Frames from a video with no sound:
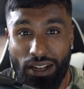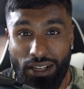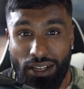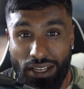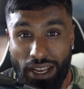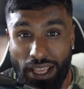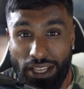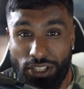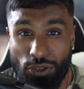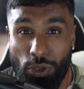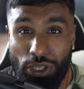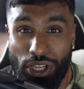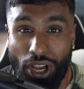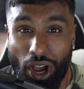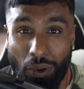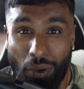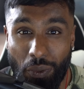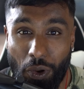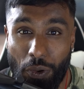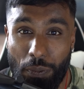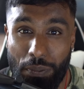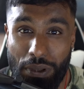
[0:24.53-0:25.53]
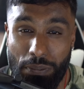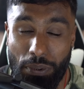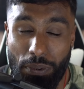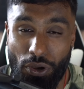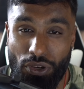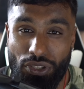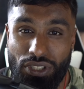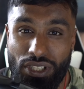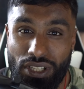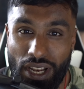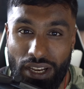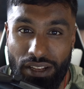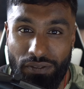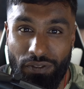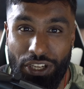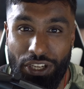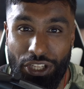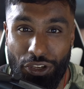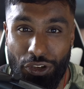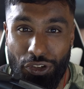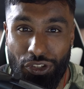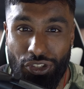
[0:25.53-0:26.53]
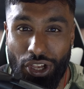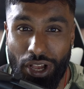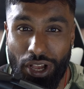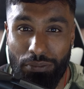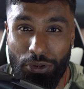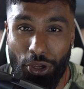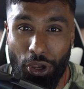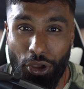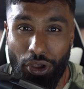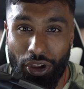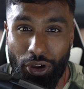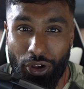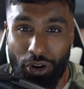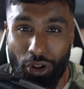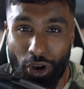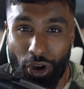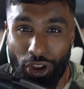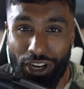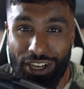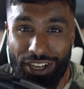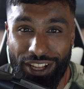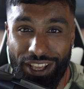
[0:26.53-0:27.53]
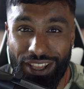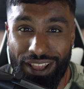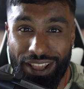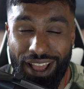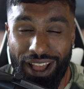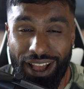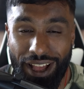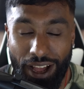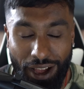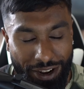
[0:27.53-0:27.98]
Next week, I won't be posting any videos. I'm going on holiday.